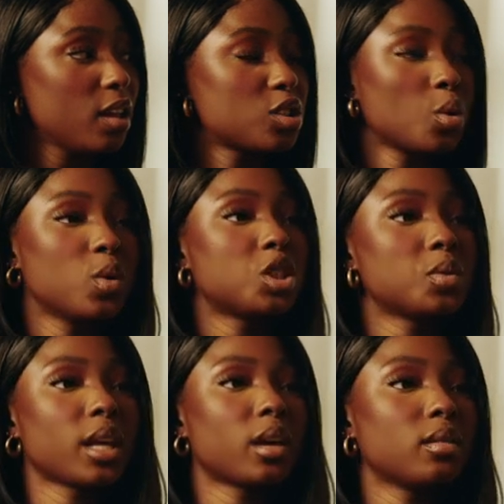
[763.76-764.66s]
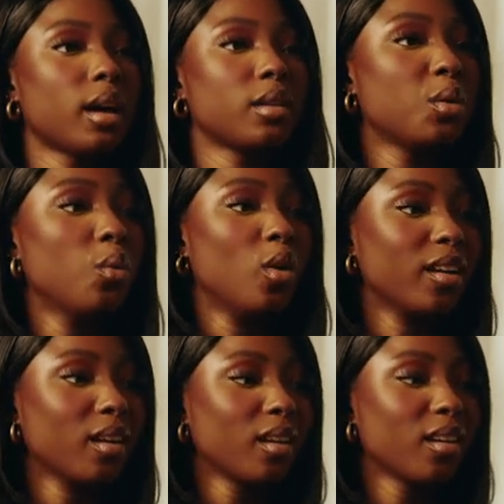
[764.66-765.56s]
Mm-hmm. So when she was like not even
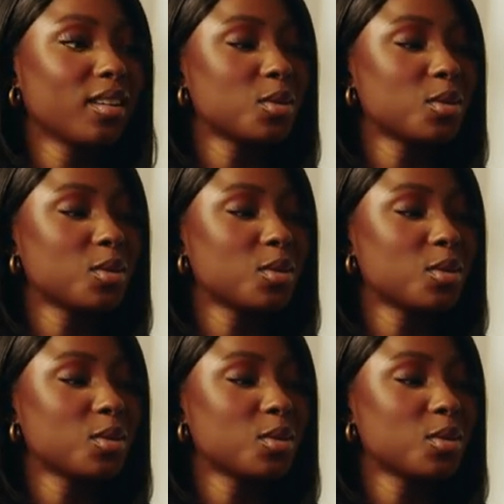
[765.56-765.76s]
1...